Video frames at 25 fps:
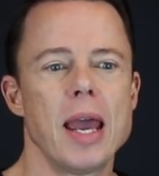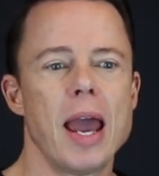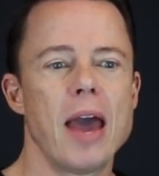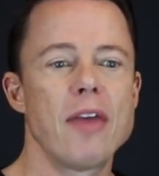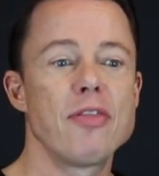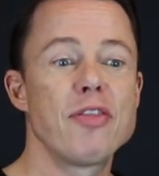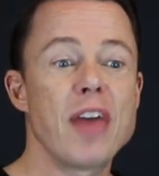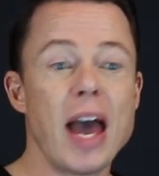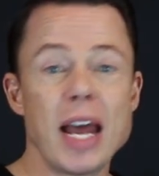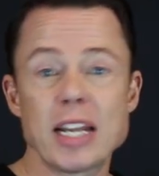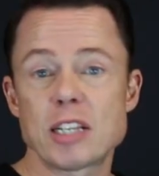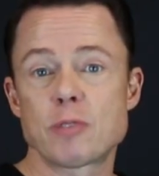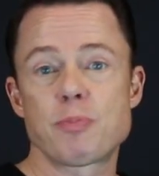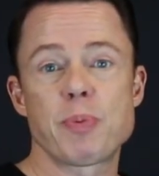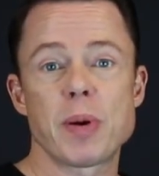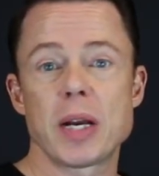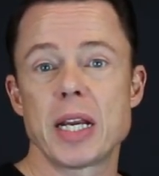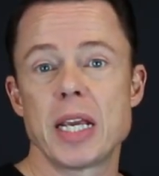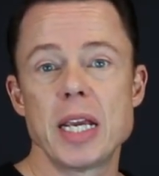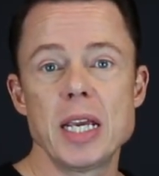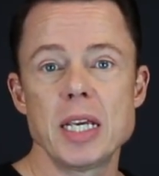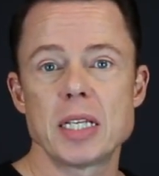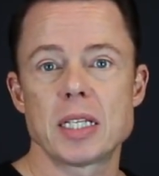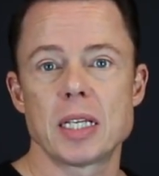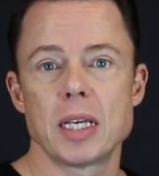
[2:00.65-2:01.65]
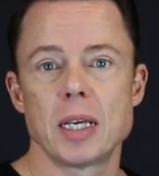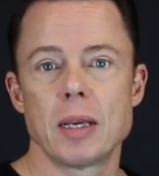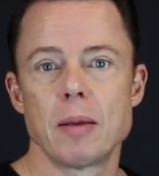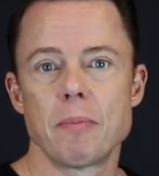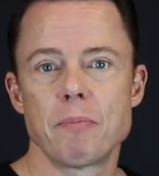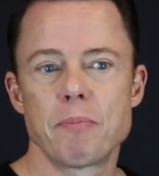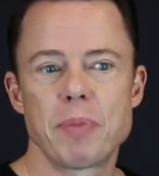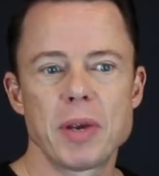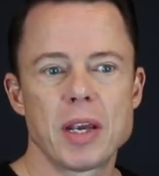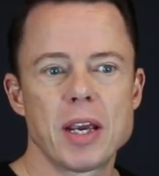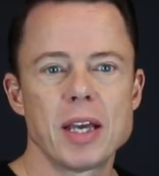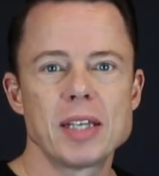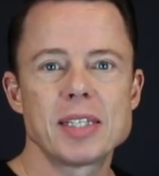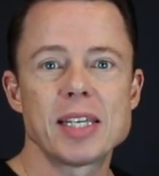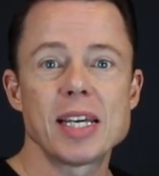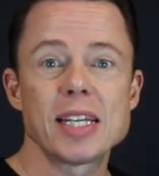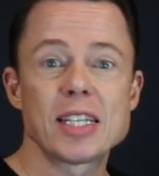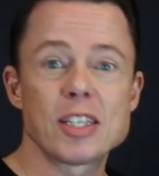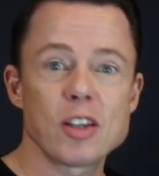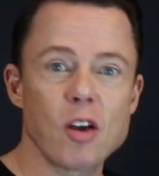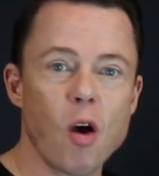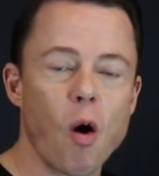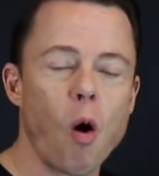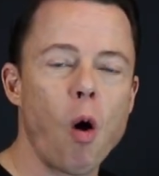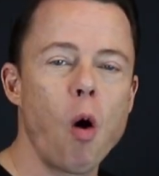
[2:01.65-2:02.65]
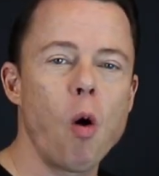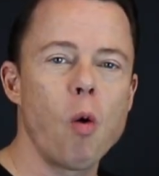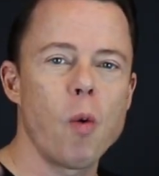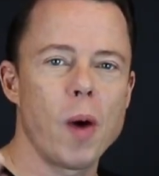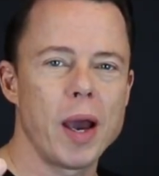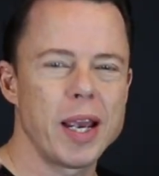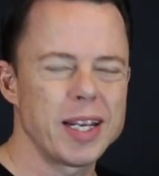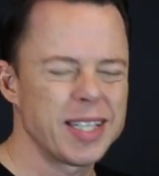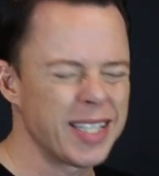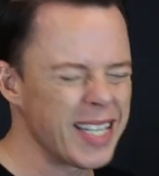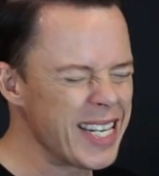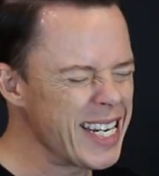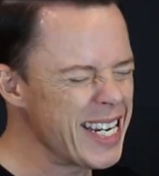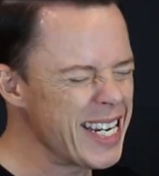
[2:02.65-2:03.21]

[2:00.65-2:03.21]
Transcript: And that's pretty easy because it's always